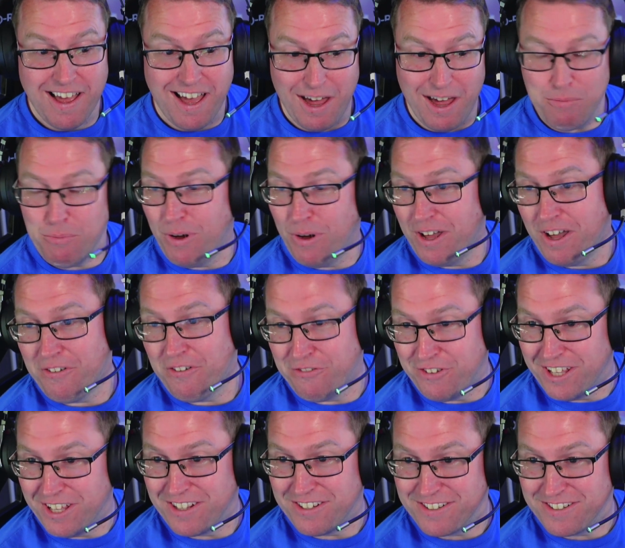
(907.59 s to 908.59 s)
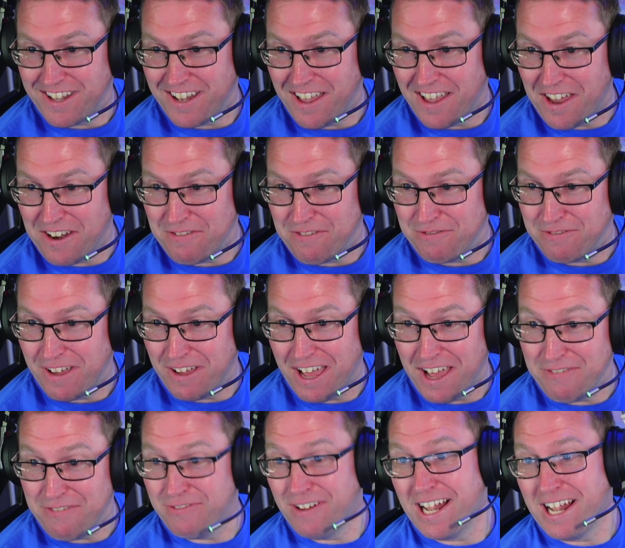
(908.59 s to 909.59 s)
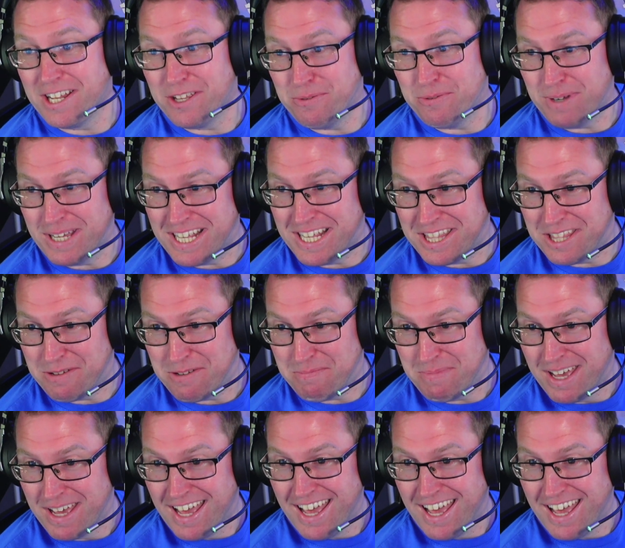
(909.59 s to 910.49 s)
and why I feel there's a lot of value in them.